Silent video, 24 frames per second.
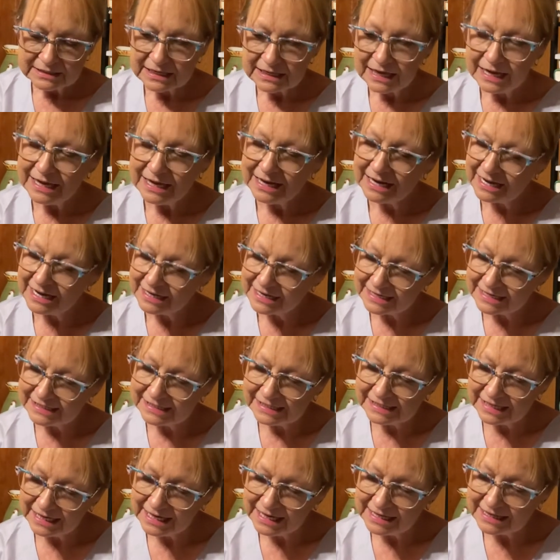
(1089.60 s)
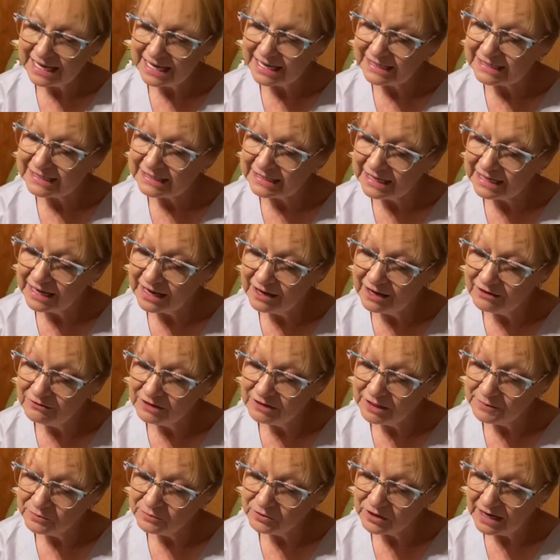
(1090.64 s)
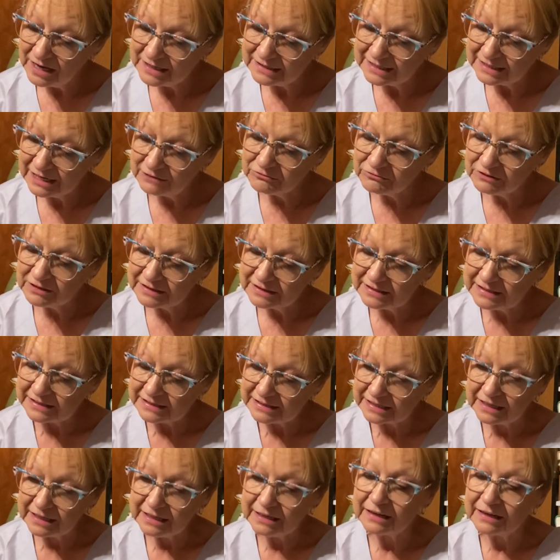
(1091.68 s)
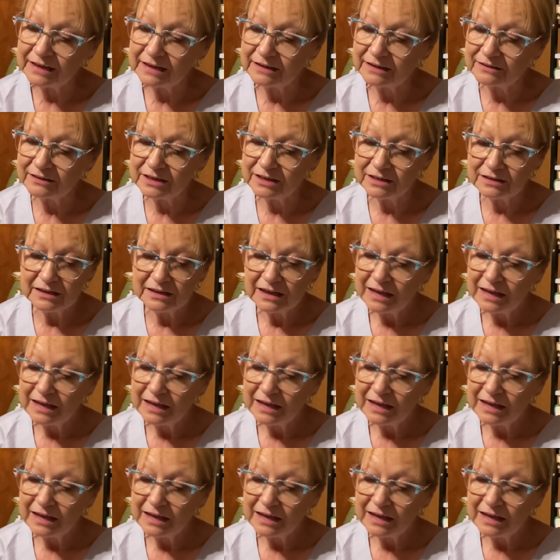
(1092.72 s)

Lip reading: And like I said, that's the only price I really seen on it.